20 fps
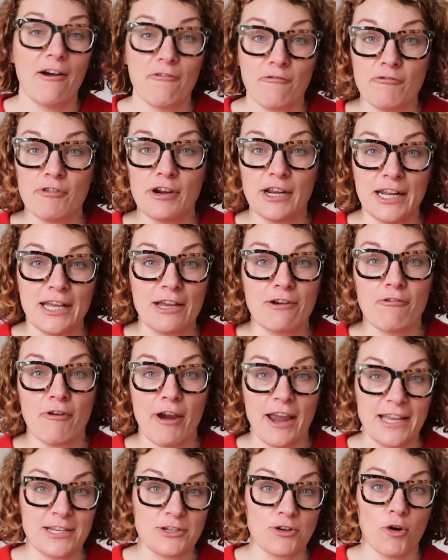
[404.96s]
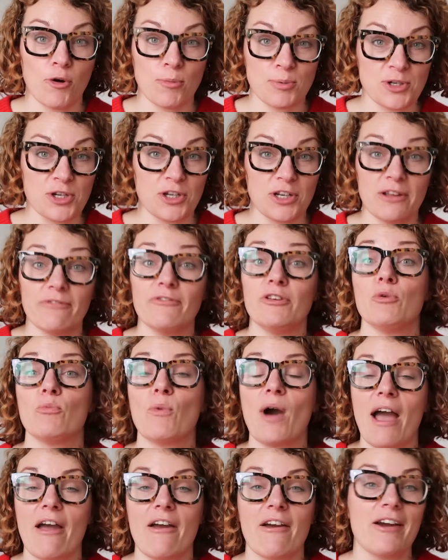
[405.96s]
really great option. If you
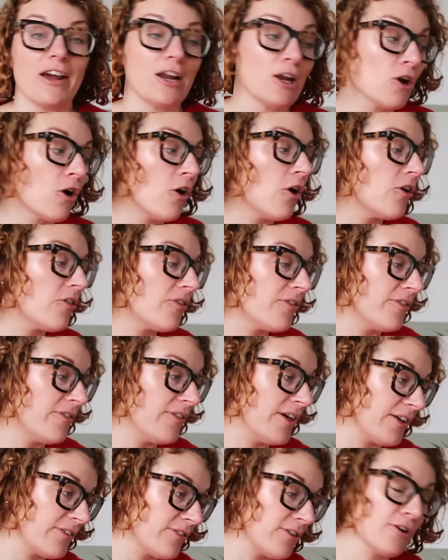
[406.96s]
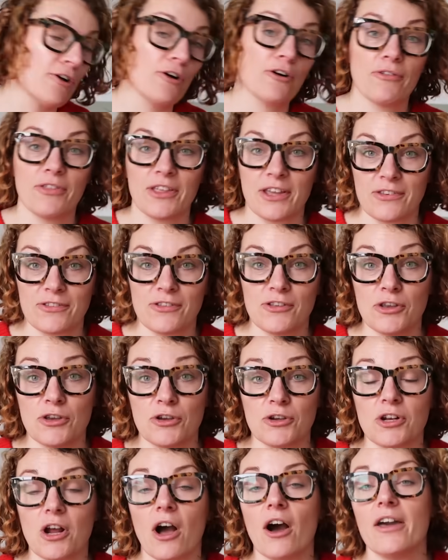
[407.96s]
wear it a lot, there's a lot of things that you
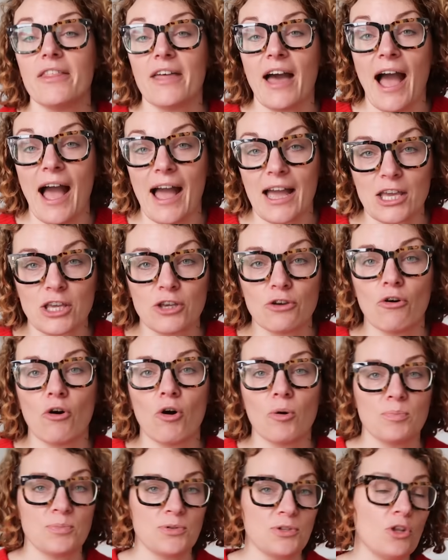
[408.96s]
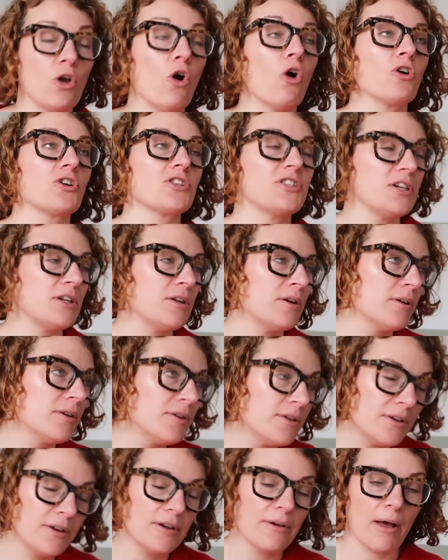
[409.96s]
could either hack your Ogden
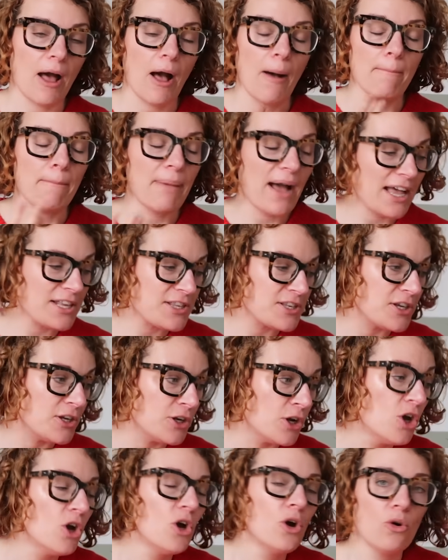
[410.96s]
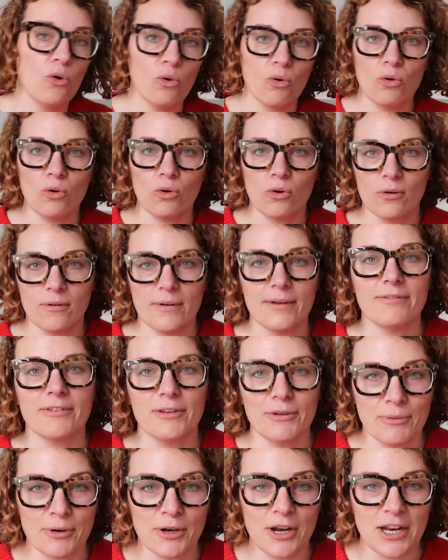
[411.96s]
pattern, or if
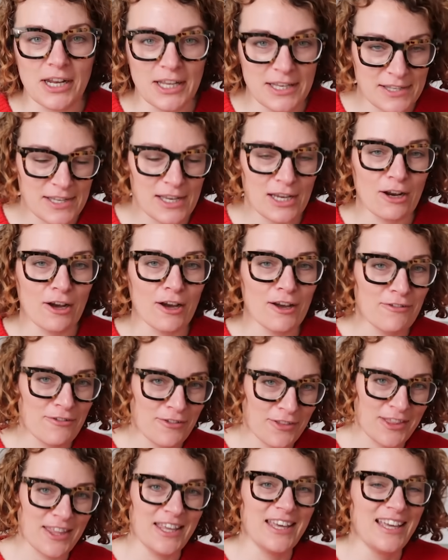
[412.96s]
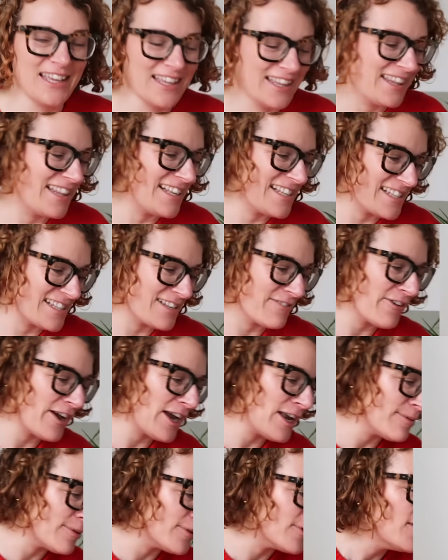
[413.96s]
you want an easier life, this is
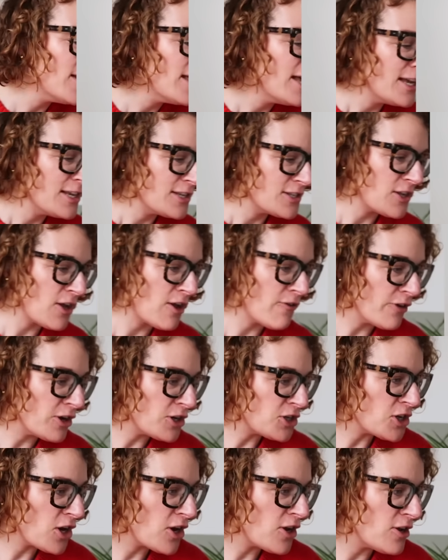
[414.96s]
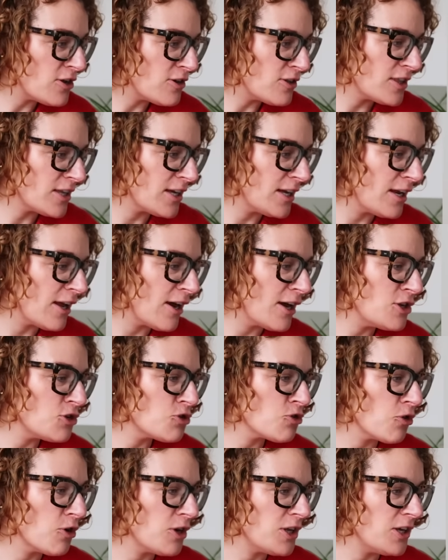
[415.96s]
available. So if I show you the line
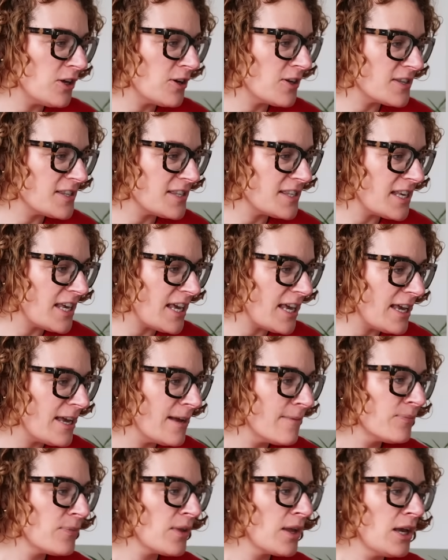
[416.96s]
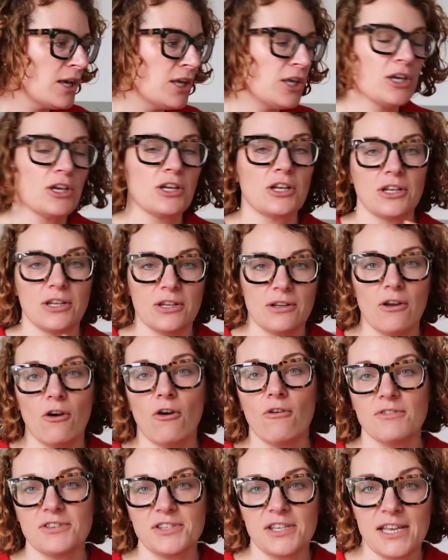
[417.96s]
drawing, you can see, you can
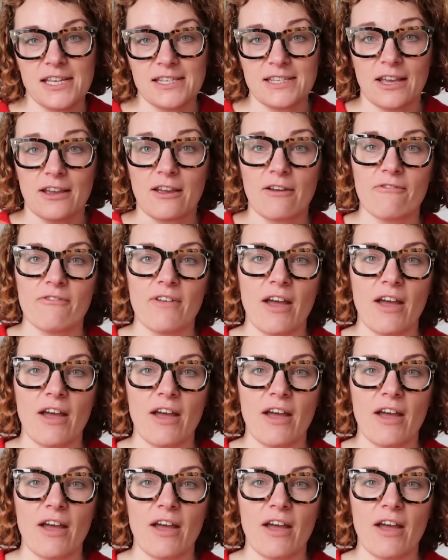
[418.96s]
obviously, it's like a